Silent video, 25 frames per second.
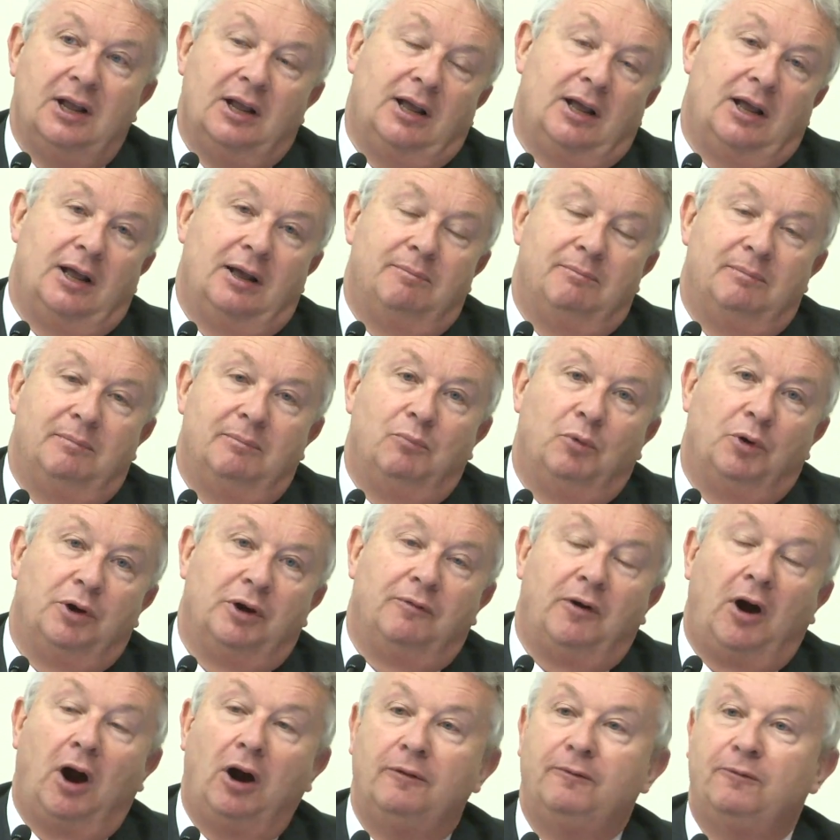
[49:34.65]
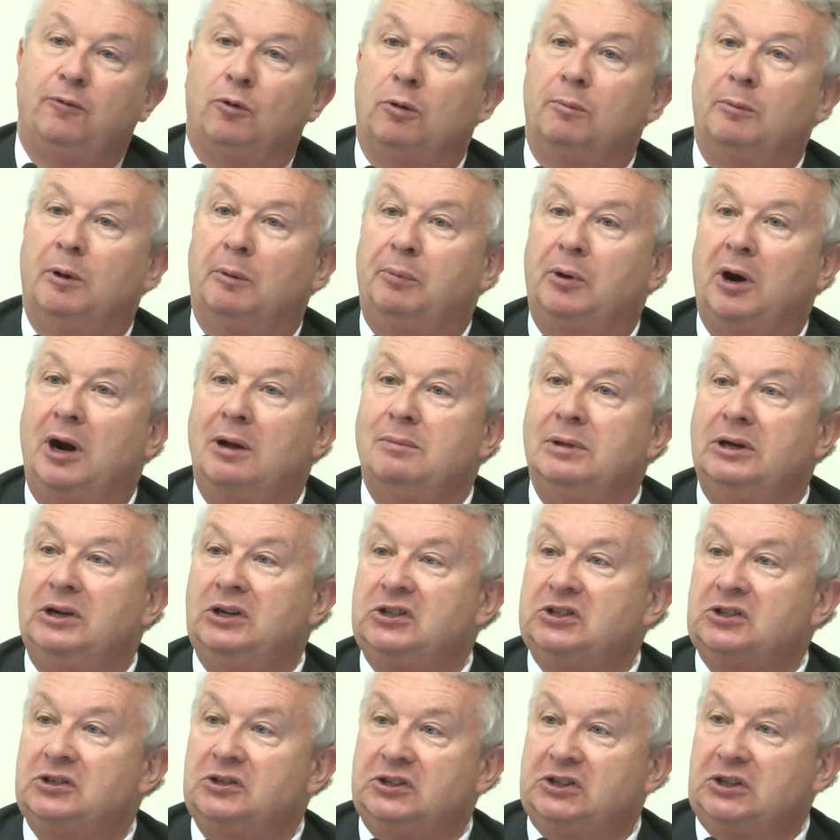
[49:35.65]
One of our former prime
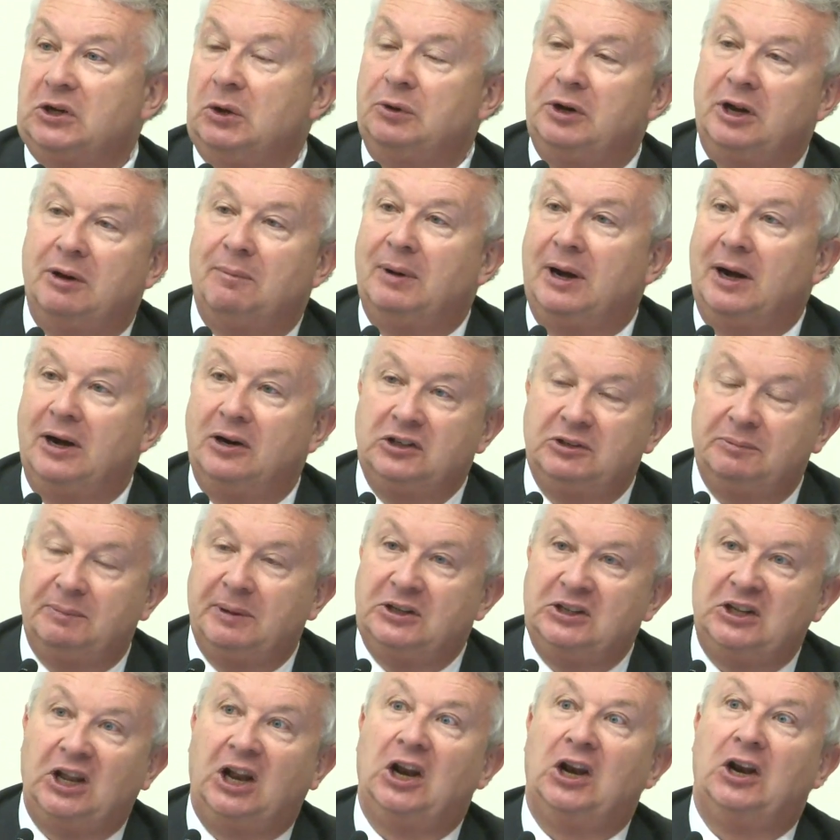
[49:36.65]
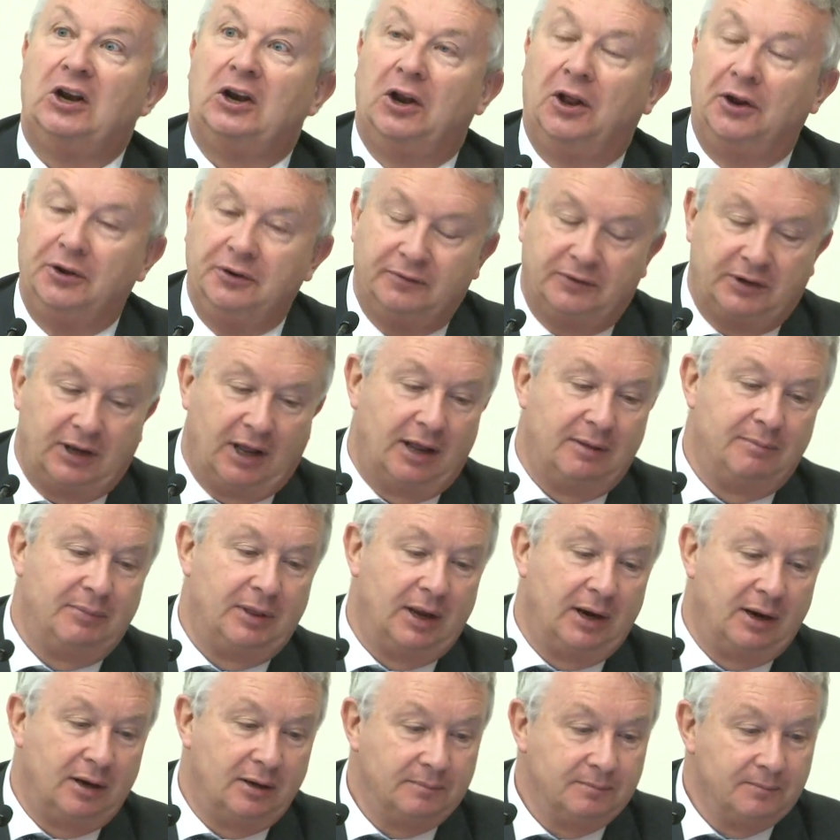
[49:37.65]
ministers, Tony Blair, spends a lot of time
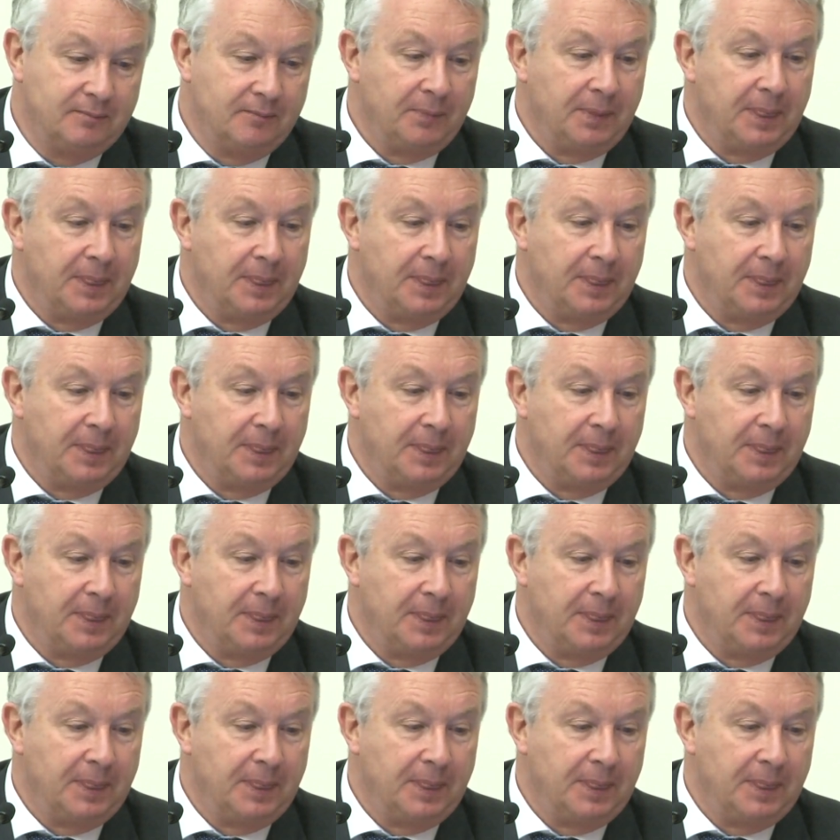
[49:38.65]
there.